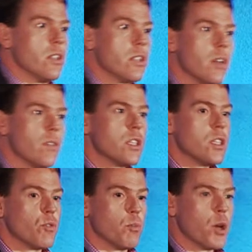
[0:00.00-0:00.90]
and
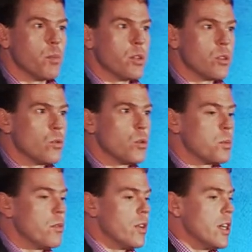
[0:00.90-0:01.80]
services from open source
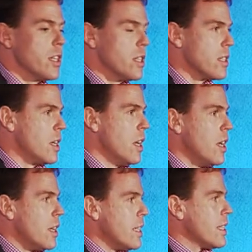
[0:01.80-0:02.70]
providers.
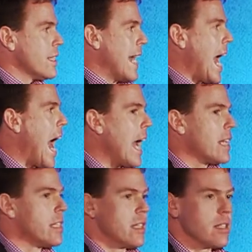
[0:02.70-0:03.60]
This is
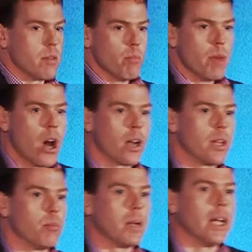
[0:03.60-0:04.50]
acting as a
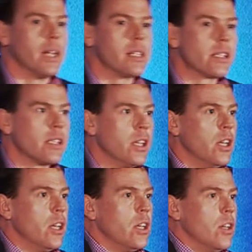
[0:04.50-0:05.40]
marketplace
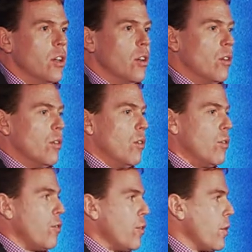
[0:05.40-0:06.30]

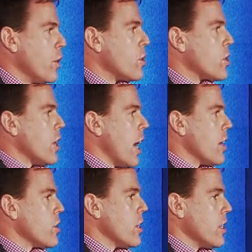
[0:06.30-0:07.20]
for folks to
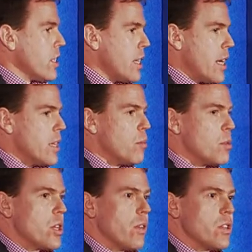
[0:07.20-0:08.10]
actually stand up
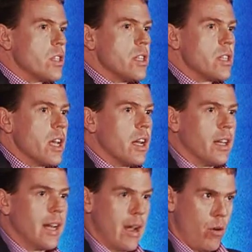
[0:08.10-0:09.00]
services and
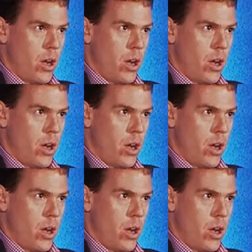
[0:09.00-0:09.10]
allow